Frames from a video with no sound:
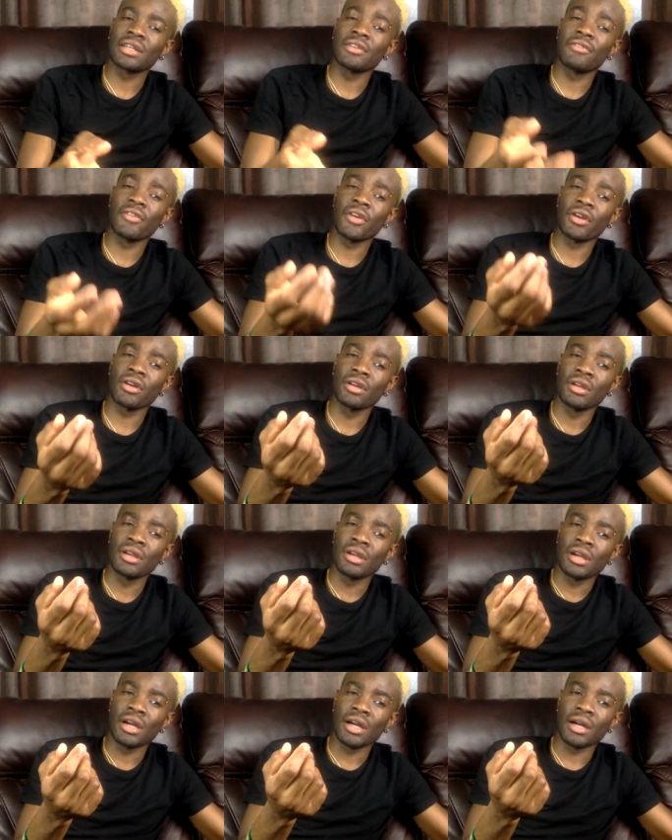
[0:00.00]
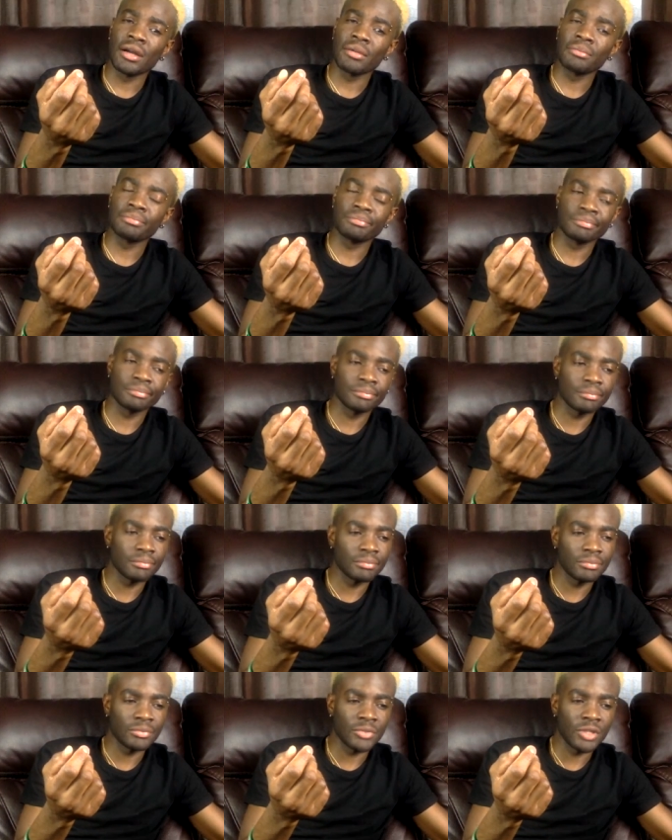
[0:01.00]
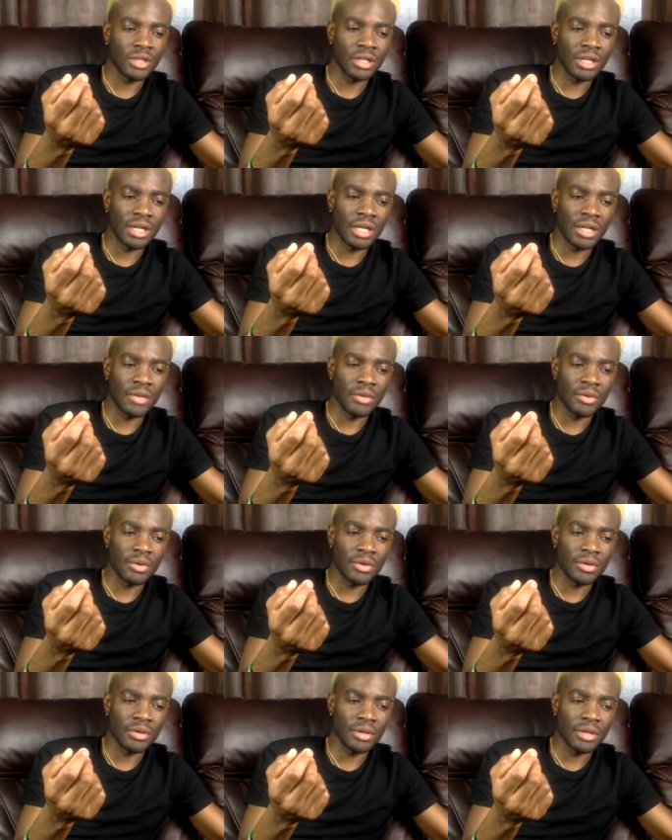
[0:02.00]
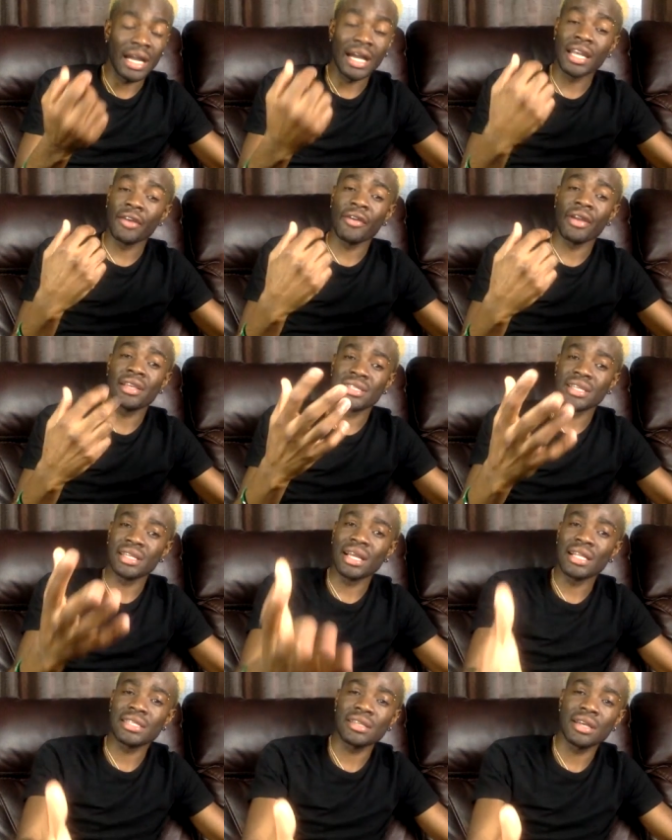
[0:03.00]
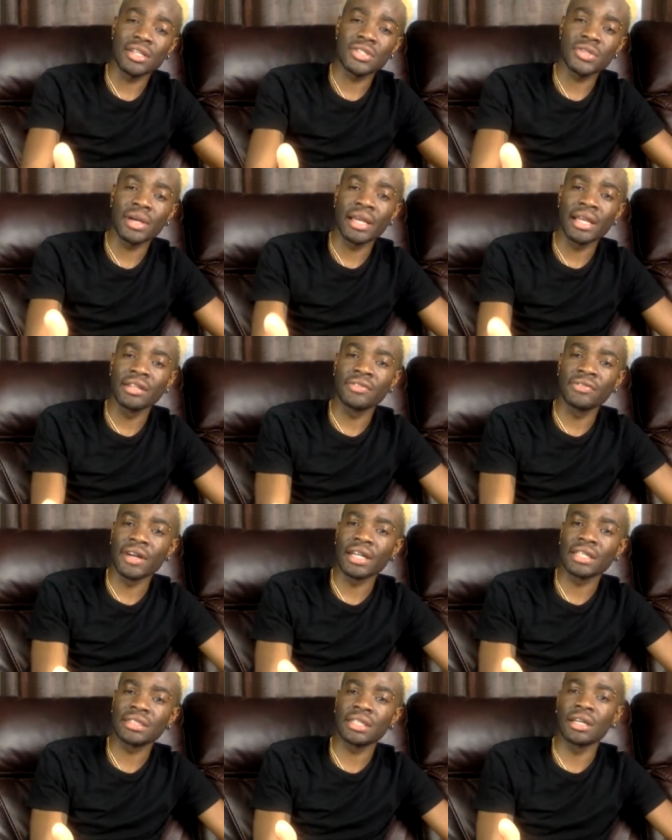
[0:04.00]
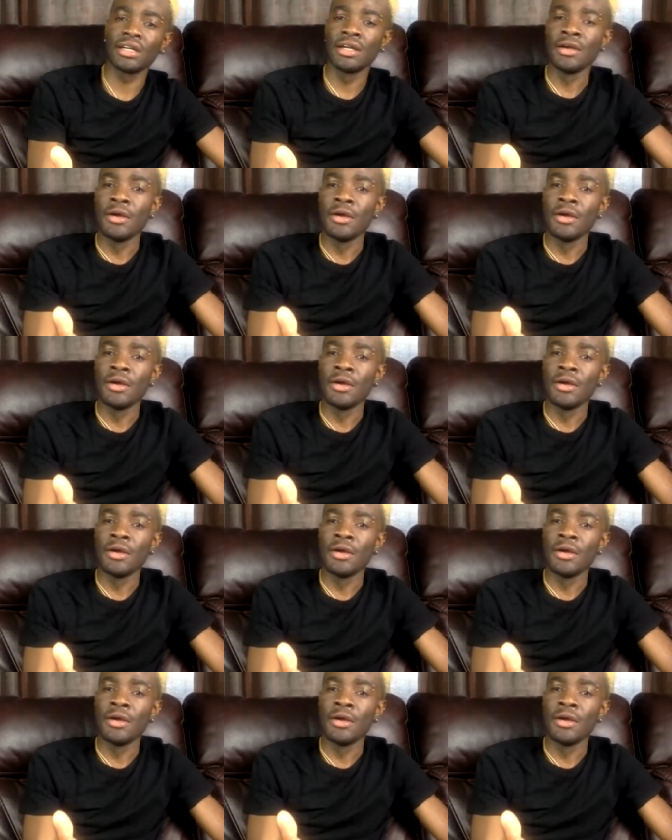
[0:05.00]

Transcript: And if you're um a car the word anorexic, that's also a health factor.